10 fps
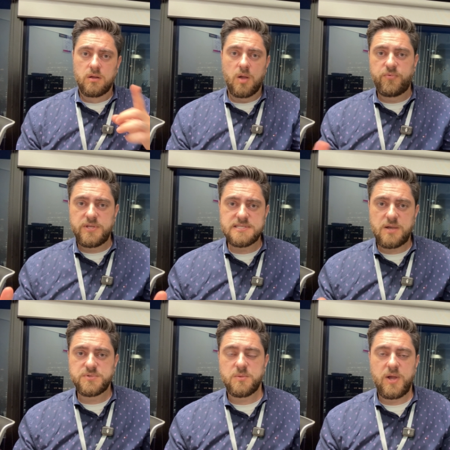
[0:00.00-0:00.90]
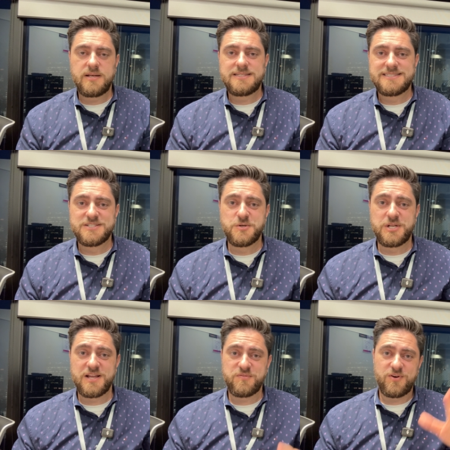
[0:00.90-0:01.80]
Hopefully this helps someone. Good
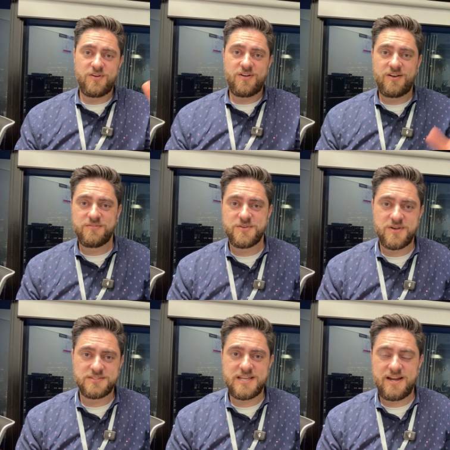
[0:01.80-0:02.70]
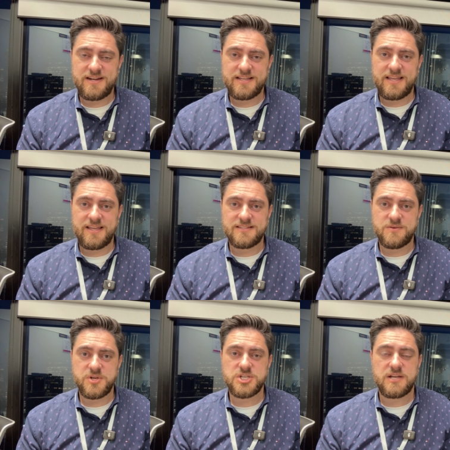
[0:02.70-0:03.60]
luck for all of you out there, and
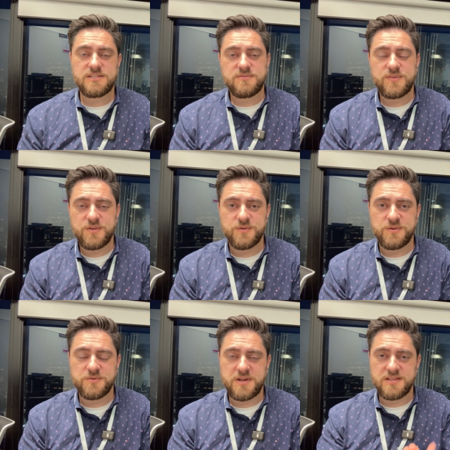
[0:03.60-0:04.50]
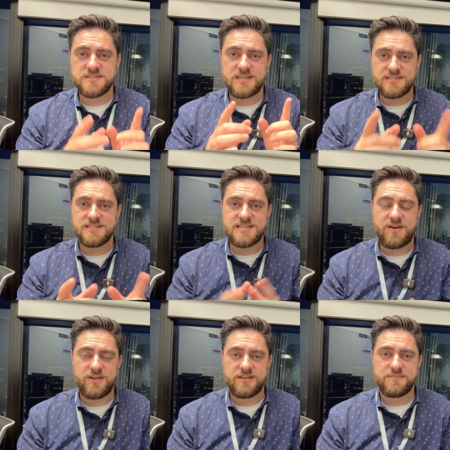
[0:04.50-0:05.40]
reach out if you want to discuss this area.